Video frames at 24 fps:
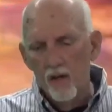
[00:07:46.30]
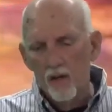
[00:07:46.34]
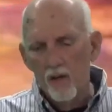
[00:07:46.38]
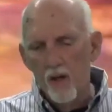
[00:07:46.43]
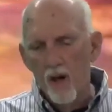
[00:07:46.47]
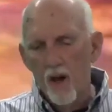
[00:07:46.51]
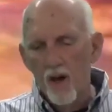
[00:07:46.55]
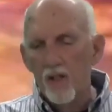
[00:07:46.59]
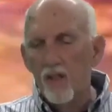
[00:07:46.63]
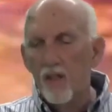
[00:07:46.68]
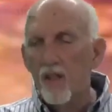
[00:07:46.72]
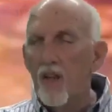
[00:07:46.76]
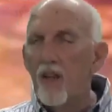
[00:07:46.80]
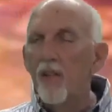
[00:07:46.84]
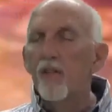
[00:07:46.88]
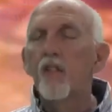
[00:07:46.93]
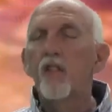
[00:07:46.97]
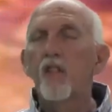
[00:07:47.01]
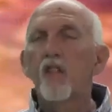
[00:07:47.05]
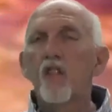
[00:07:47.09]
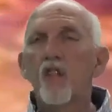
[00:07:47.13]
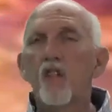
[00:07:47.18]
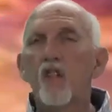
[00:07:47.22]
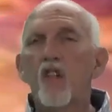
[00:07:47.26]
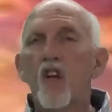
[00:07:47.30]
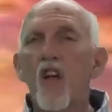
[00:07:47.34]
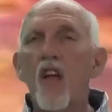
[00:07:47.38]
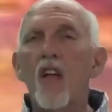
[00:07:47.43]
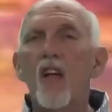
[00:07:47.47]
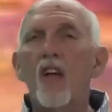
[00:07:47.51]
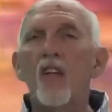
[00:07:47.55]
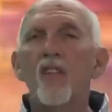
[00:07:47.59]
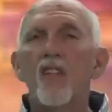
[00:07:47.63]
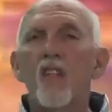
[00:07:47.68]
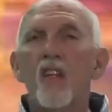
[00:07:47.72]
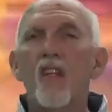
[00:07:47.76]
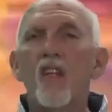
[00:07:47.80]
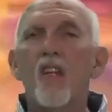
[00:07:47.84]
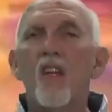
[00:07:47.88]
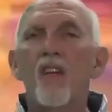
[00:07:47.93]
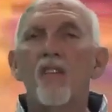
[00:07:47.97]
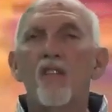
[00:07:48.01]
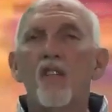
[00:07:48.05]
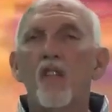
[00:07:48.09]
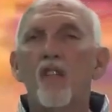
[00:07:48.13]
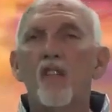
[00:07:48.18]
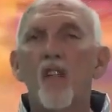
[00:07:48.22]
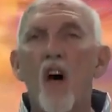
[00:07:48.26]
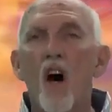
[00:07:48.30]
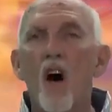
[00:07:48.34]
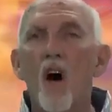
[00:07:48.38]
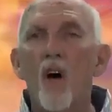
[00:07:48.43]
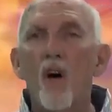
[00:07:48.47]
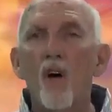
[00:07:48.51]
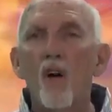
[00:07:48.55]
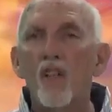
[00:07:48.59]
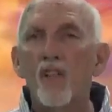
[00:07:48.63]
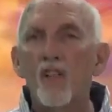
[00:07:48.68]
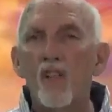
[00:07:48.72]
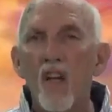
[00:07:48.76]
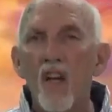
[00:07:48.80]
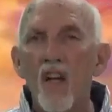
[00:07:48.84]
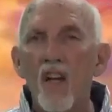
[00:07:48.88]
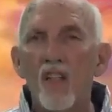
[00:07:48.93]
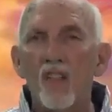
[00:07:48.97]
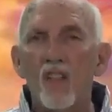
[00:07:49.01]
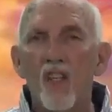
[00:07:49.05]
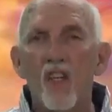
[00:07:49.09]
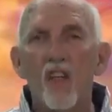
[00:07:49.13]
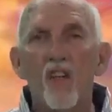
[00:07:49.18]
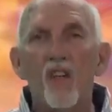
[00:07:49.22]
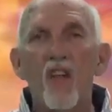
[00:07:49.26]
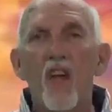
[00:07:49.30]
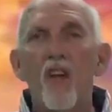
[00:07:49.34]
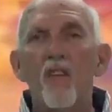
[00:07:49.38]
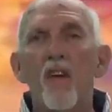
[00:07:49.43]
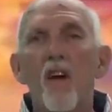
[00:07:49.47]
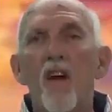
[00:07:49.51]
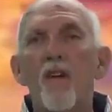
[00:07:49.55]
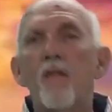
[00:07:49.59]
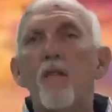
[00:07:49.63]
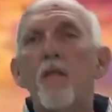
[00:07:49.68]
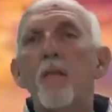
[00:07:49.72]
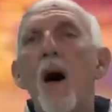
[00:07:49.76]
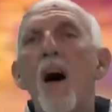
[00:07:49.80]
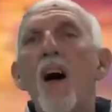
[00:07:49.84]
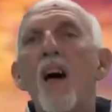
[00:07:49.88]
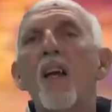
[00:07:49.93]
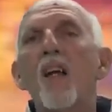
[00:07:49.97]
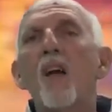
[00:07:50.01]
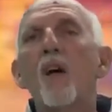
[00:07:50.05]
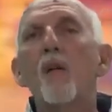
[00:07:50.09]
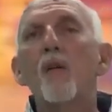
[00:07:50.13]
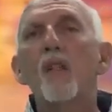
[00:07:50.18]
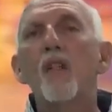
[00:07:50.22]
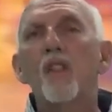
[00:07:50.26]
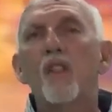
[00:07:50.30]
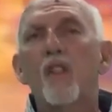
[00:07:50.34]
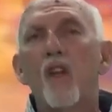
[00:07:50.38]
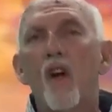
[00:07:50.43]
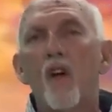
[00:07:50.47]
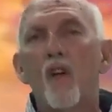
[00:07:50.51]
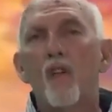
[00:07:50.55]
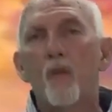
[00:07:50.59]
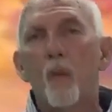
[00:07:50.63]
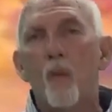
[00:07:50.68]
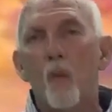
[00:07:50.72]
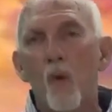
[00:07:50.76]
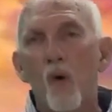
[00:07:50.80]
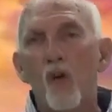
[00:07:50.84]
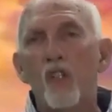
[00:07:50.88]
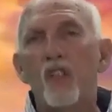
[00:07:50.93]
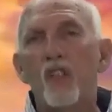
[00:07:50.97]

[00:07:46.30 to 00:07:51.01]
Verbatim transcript: God gives us a chance. He gives us all a chance. He'll give everybody on this earth one